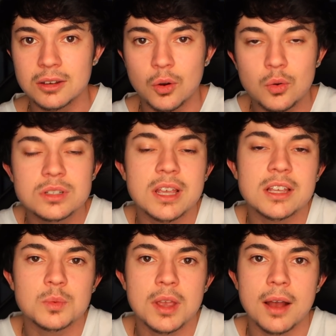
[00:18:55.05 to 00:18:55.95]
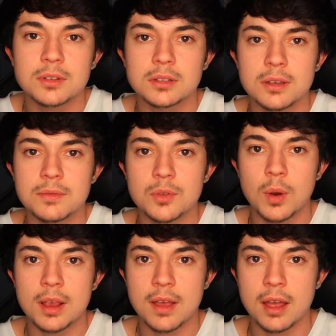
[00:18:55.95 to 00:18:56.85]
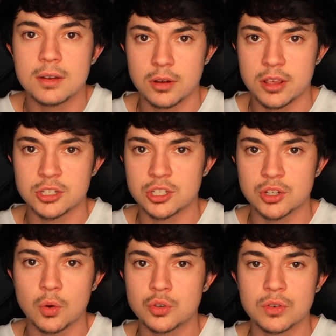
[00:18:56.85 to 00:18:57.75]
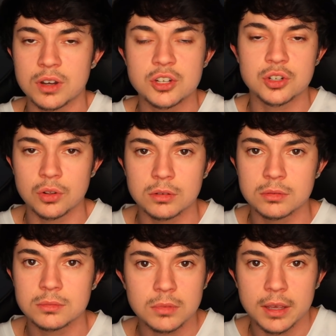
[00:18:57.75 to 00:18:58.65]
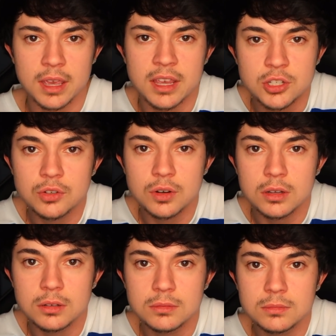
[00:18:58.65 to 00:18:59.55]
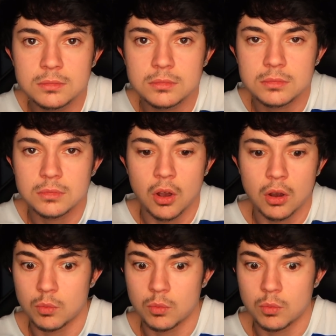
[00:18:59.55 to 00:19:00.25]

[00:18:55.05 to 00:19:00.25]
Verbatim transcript: Who says we have to live the way that is so traditional? Like history? Uh,